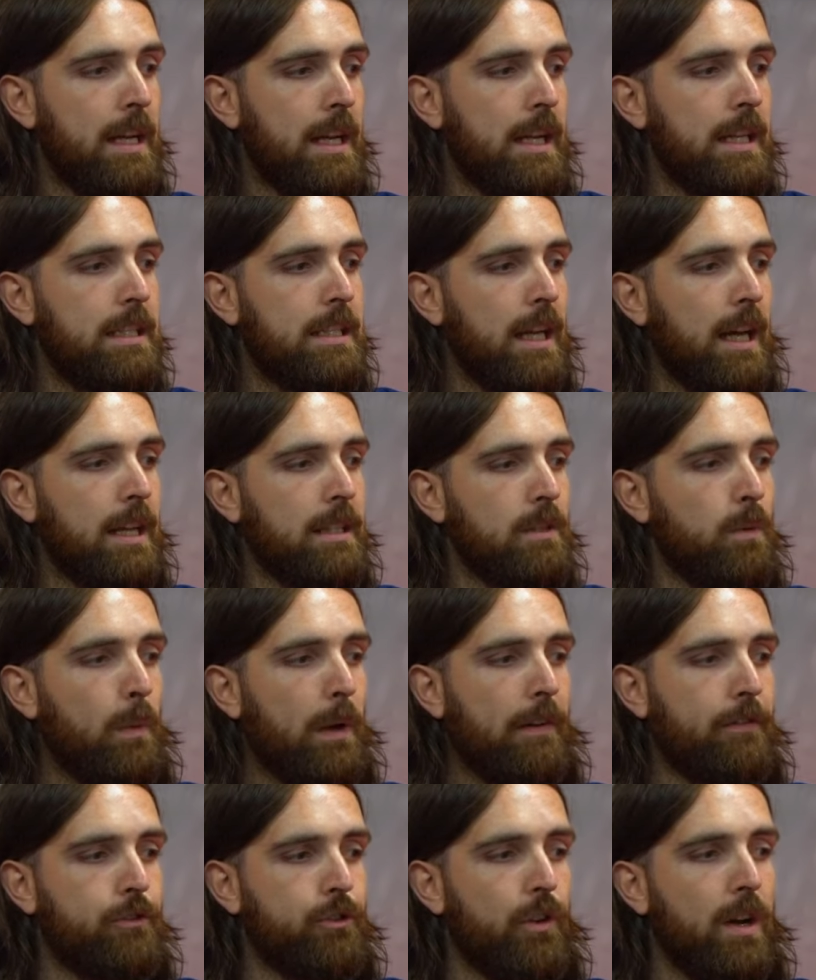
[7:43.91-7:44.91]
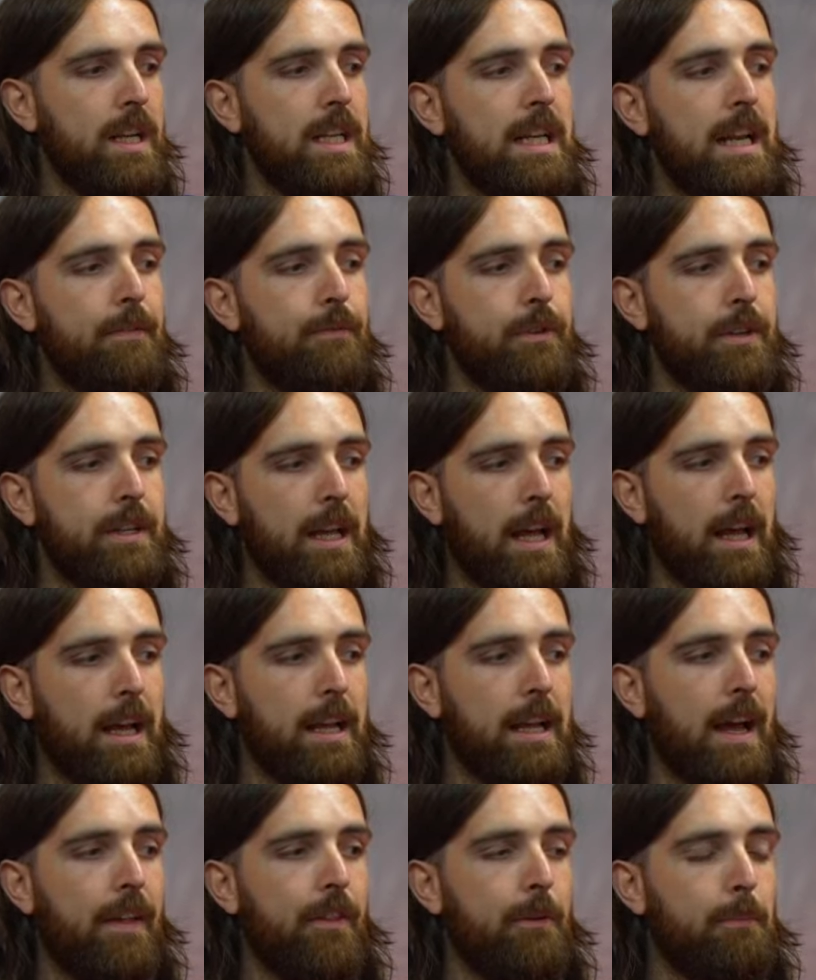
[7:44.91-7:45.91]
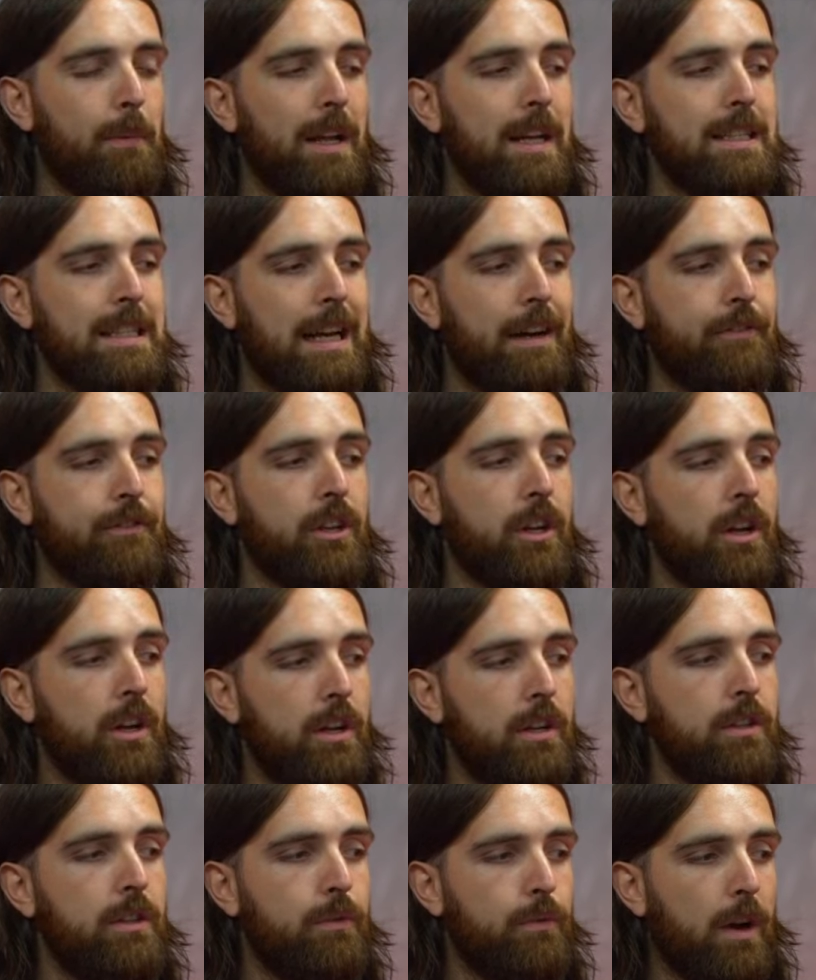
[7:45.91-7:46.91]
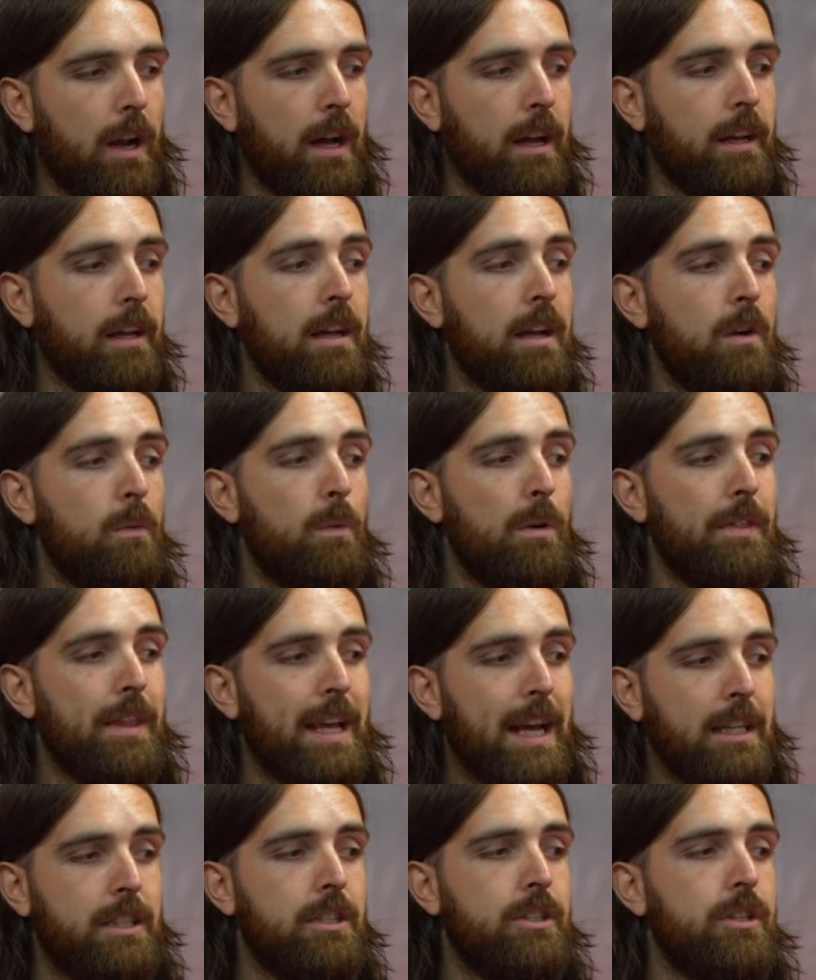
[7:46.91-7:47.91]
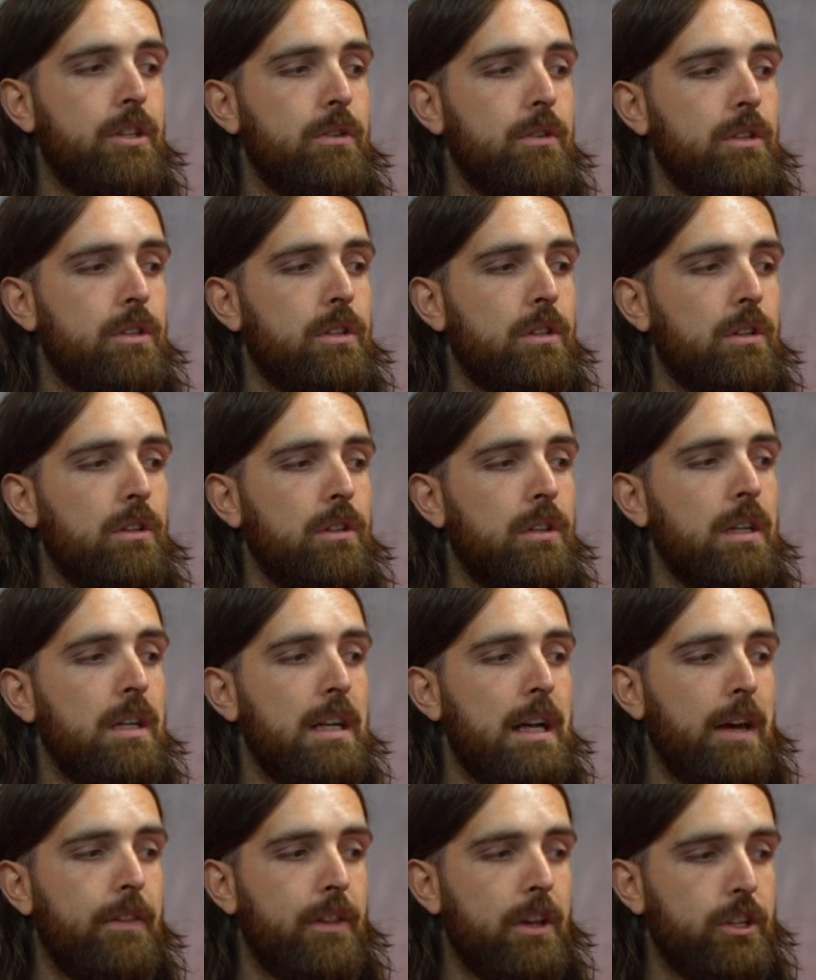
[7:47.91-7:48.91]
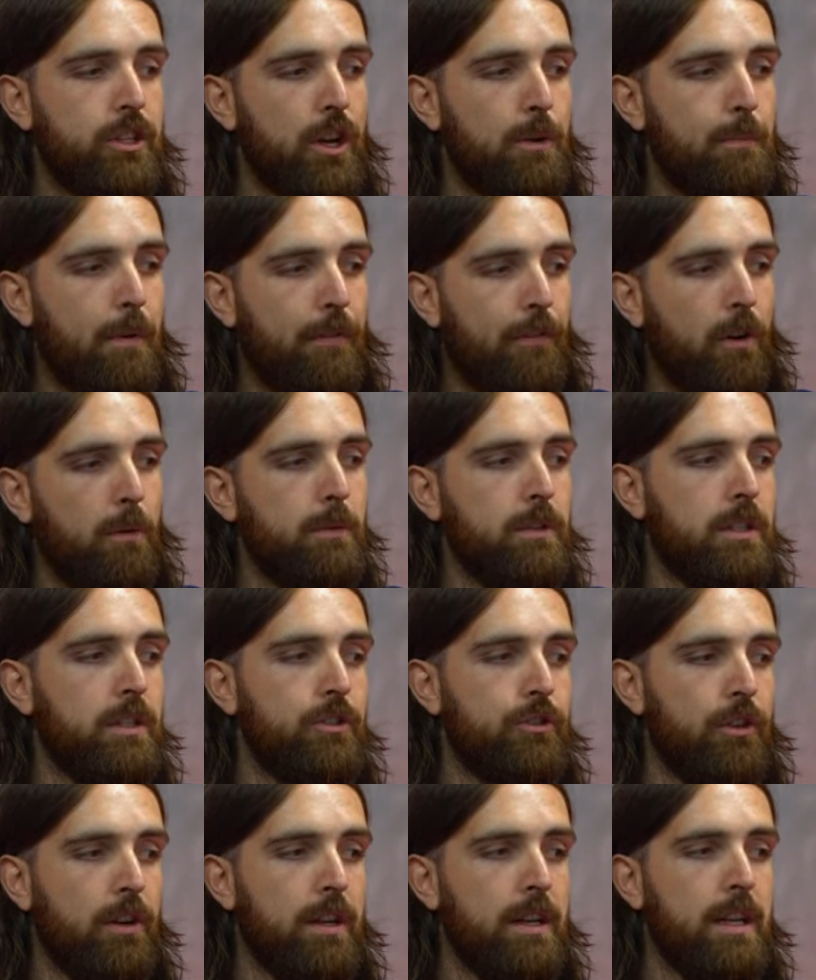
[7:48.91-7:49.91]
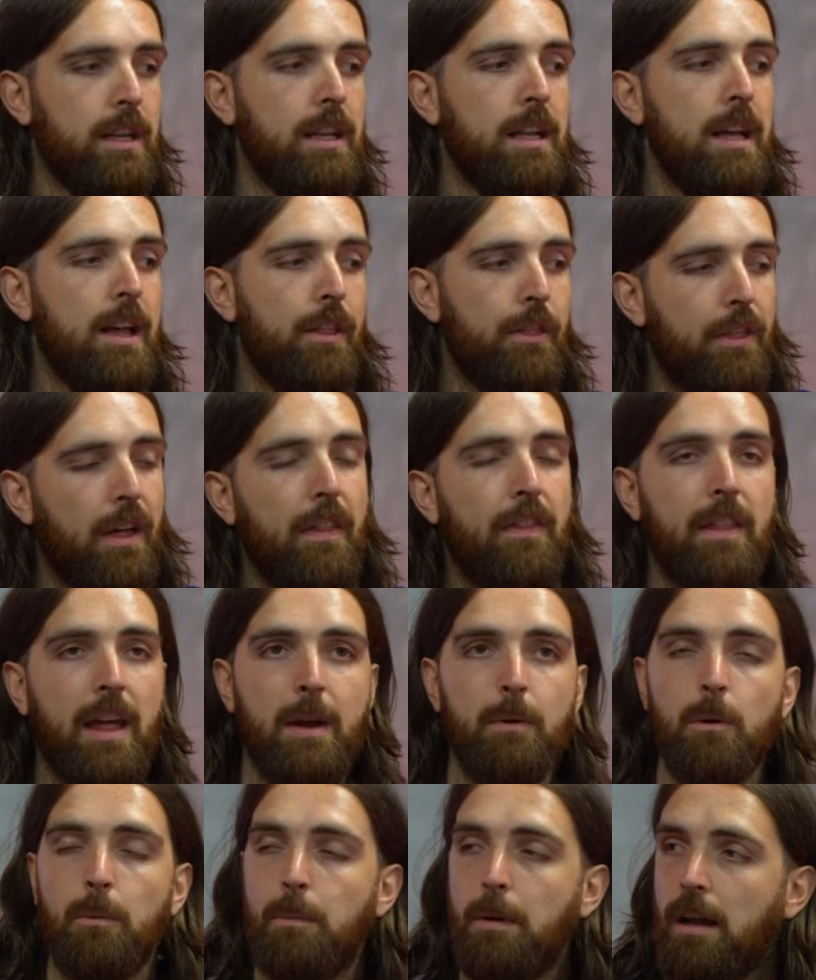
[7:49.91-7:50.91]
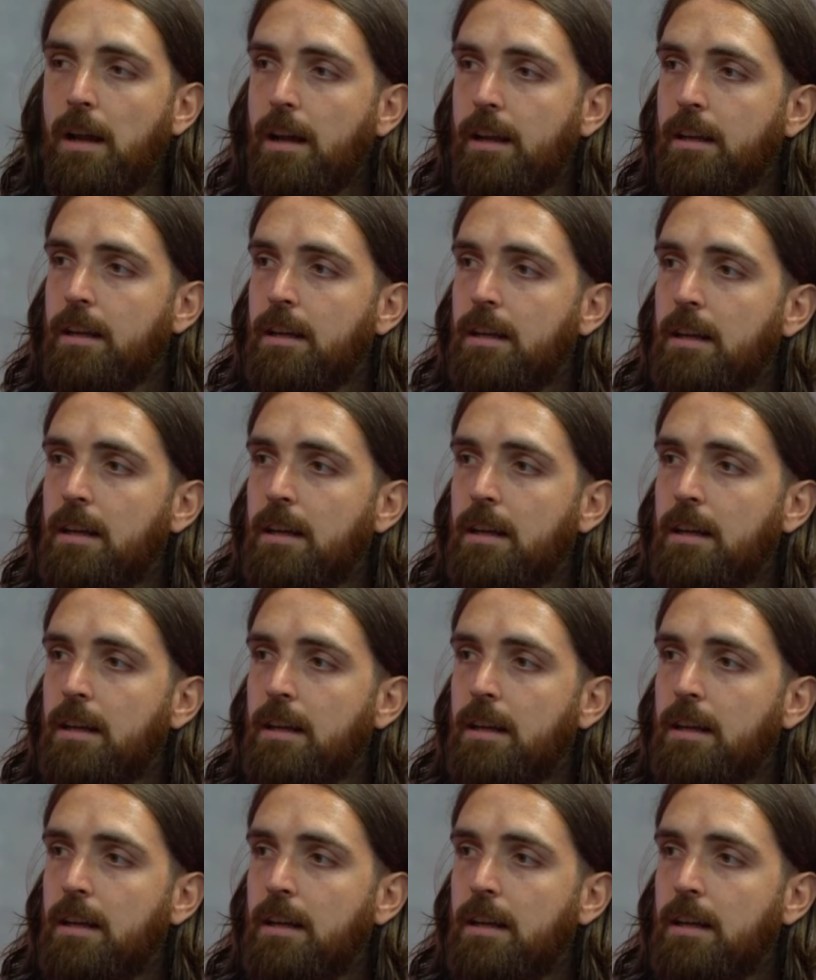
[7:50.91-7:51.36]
He says, we have training every day and the players have to earn the right. When the attitude is good and they show performance in training, then they will play.